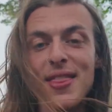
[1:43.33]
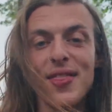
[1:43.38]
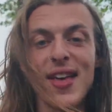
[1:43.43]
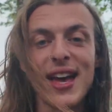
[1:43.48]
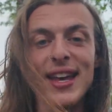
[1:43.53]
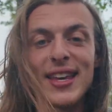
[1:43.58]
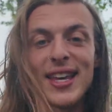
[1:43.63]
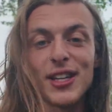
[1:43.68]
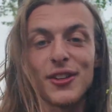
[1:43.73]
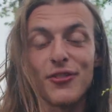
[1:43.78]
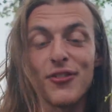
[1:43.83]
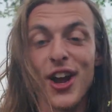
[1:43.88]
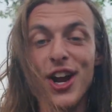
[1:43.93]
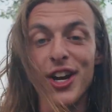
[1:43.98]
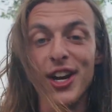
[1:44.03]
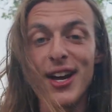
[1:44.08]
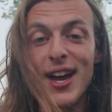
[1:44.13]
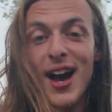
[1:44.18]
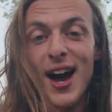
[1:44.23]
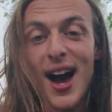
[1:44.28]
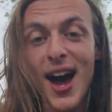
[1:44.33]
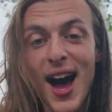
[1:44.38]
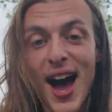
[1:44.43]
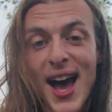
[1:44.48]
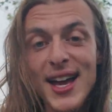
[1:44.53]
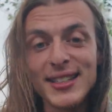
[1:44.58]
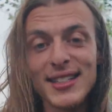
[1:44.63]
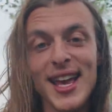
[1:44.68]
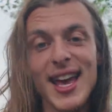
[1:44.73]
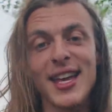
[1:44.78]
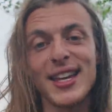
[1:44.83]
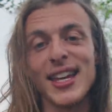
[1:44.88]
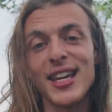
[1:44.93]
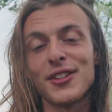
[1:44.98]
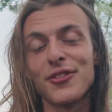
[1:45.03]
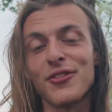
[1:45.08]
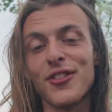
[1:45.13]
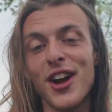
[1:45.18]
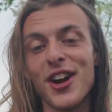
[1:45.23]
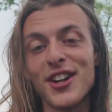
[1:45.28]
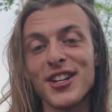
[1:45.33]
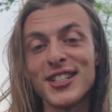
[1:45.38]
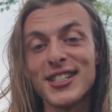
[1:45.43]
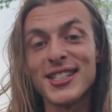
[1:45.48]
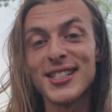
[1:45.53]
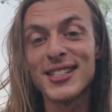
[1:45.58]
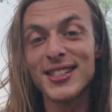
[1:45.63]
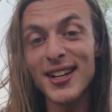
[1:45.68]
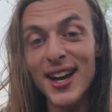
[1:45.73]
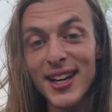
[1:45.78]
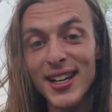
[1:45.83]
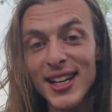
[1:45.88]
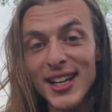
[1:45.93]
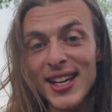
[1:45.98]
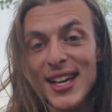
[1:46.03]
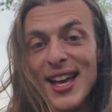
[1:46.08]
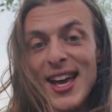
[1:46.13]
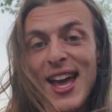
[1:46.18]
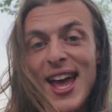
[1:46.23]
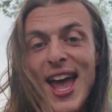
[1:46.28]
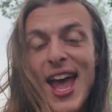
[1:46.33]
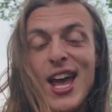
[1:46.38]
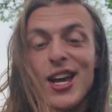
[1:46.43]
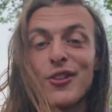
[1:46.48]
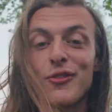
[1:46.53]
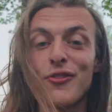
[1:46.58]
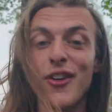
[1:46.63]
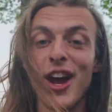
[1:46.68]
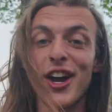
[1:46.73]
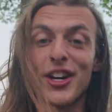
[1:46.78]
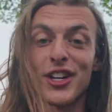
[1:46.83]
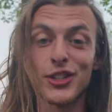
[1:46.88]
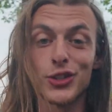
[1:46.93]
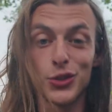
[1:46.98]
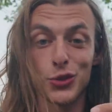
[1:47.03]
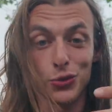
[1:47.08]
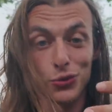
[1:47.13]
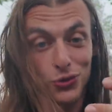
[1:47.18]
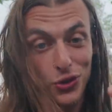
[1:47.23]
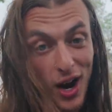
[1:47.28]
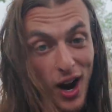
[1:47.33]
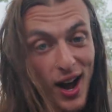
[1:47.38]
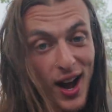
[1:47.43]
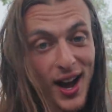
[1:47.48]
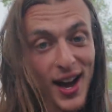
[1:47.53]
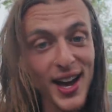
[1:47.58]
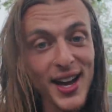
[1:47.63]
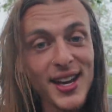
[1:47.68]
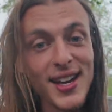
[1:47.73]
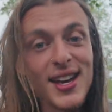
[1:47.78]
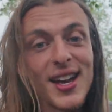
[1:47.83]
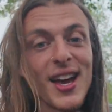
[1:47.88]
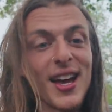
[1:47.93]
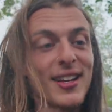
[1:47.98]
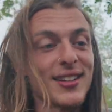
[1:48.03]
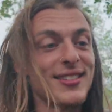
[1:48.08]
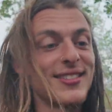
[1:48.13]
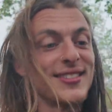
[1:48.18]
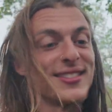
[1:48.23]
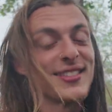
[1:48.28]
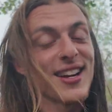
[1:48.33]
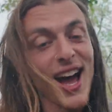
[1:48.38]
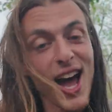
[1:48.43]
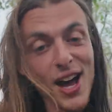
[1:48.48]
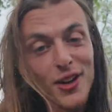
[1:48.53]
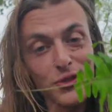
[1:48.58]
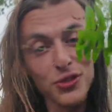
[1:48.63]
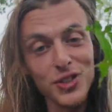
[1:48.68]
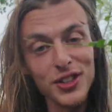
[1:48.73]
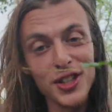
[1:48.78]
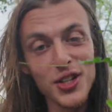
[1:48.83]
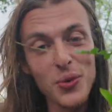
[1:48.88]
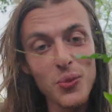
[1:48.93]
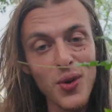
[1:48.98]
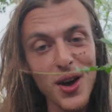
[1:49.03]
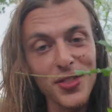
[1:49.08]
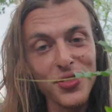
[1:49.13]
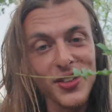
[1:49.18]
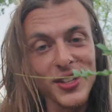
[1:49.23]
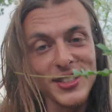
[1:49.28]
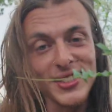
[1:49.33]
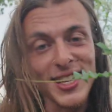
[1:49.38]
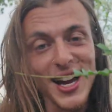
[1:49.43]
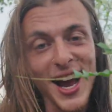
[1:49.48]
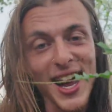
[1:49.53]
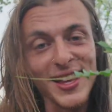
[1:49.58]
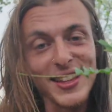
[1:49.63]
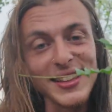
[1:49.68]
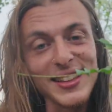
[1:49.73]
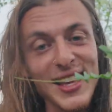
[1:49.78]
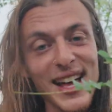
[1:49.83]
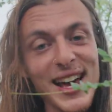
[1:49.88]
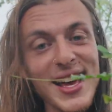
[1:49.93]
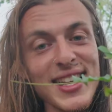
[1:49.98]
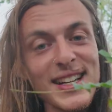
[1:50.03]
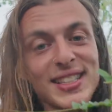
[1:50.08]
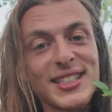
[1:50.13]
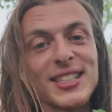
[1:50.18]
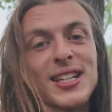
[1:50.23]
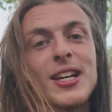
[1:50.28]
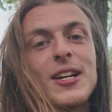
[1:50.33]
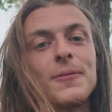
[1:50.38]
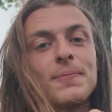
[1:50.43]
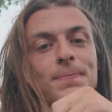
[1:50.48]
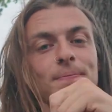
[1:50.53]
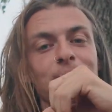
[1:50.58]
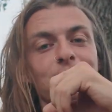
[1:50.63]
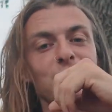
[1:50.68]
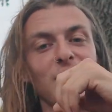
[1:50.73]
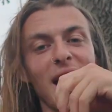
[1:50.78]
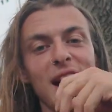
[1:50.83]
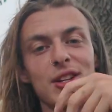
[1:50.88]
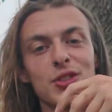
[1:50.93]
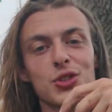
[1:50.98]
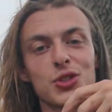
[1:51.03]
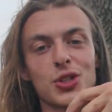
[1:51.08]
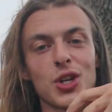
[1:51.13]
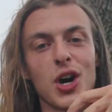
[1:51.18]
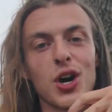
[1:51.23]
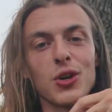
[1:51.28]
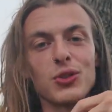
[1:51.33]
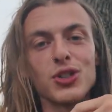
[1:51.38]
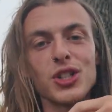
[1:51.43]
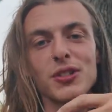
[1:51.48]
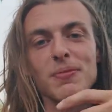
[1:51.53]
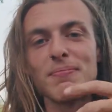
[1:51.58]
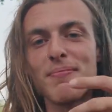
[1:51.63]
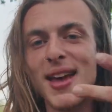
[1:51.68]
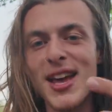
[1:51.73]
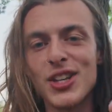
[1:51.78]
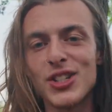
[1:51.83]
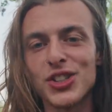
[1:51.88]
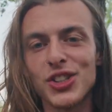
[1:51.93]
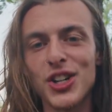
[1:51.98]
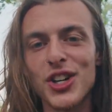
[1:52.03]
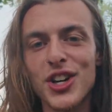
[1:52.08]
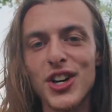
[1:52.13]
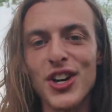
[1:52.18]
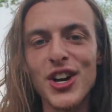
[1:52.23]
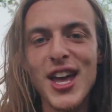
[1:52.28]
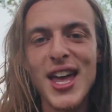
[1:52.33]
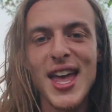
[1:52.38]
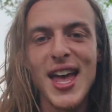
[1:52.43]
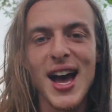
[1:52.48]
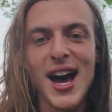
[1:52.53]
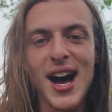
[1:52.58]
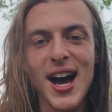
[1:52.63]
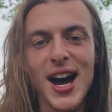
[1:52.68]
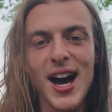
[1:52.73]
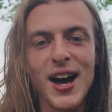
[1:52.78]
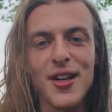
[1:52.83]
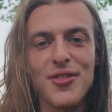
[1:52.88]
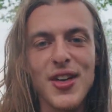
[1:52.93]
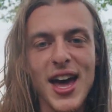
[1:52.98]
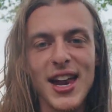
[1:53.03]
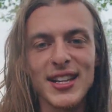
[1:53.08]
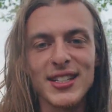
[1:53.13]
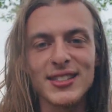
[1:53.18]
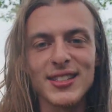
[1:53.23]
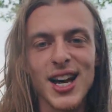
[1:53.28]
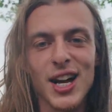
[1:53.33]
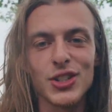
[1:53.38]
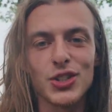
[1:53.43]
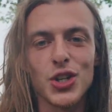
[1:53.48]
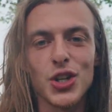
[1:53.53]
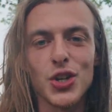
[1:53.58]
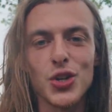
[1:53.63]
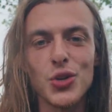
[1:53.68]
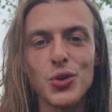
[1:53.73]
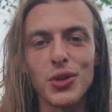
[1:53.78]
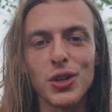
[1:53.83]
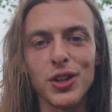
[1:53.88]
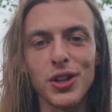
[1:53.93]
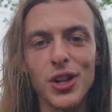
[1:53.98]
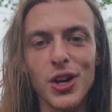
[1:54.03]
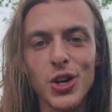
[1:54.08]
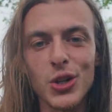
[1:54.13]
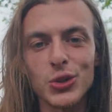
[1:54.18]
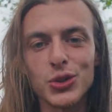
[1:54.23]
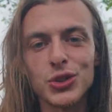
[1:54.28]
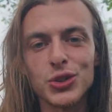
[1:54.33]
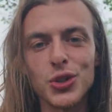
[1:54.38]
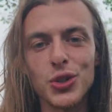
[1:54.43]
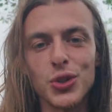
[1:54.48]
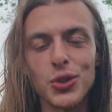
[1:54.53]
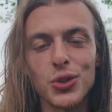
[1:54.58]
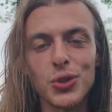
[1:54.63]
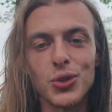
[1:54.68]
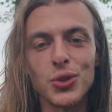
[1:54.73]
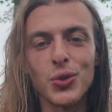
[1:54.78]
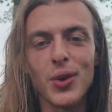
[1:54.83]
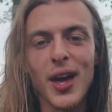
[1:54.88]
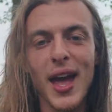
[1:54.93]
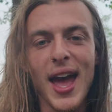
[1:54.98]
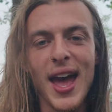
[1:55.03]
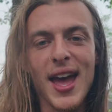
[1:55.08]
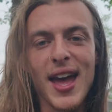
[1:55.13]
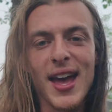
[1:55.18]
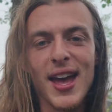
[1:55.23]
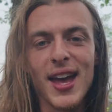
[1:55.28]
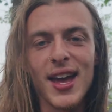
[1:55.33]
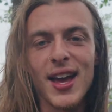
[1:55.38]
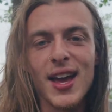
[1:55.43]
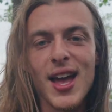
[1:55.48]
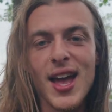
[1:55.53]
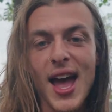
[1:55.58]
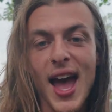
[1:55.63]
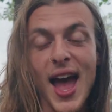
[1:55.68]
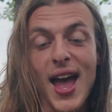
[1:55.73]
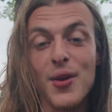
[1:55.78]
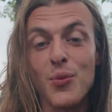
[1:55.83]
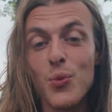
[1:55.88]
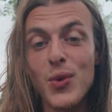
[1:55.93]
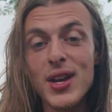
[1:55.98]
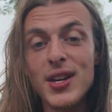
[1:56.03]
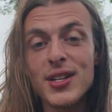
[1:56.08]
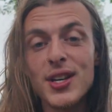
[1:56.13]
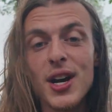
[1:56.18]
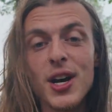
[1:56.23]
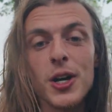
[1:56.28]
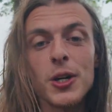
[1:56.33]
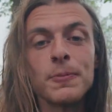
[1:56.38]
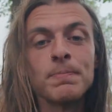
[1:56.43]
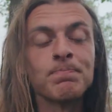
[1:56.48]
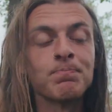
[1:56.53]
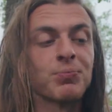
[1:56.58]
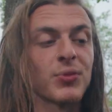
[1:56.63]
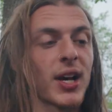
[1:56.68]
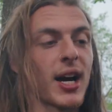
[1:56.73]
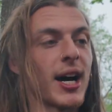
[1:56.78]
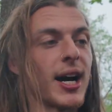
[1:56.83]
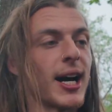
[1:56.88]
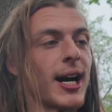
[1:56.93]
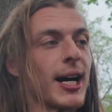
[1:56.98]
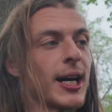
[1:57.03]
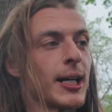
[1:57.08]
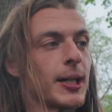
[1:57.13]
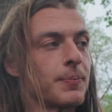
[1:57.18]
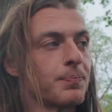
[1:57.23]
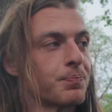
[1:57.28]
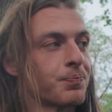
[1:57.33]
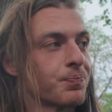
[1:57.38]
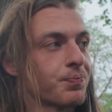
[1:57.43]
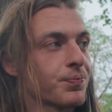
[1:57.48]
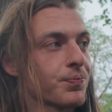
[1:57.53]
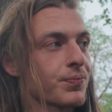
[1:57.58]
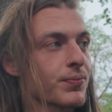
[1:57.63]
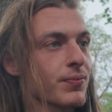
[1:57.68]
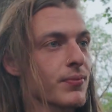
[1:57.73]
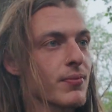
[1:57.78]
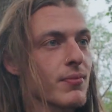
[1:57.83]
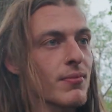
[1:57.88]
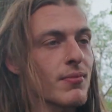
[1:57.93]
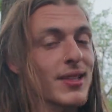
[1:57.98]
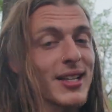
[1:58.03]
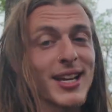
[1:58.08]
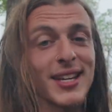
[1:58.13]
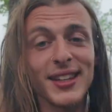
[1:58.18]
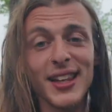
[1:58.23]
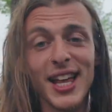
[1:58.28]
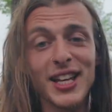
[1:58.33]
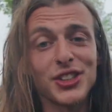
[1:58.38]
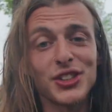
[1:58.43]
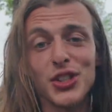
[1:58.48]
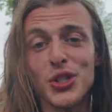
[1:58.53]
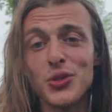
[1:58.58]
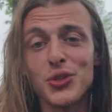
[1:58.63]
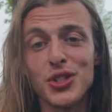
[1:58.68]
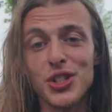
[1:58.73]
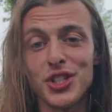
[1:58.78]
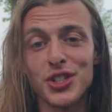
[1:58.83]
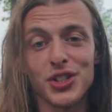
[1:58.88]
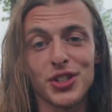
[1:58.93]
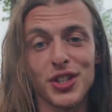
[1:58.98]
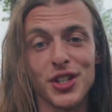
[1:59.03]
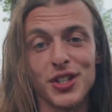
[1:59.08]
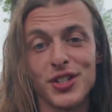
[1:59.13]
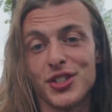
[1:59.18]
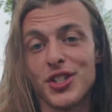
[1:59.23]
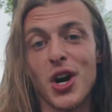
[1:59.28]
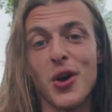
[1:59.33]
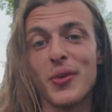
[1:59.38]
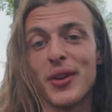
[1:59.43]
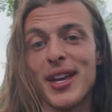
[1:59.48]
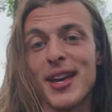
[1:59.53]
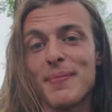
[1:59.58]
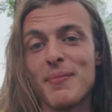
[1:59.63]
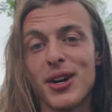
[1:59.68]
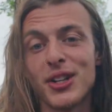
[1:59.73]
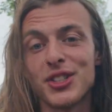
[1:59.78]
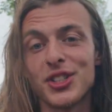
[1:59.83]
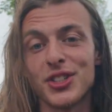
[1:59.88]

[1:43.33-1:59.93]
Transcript: that gets very hot and gets very sunny and very dry. Not really what this guy likes. And so just make sure that it's not too close to a window, unless you just don't get much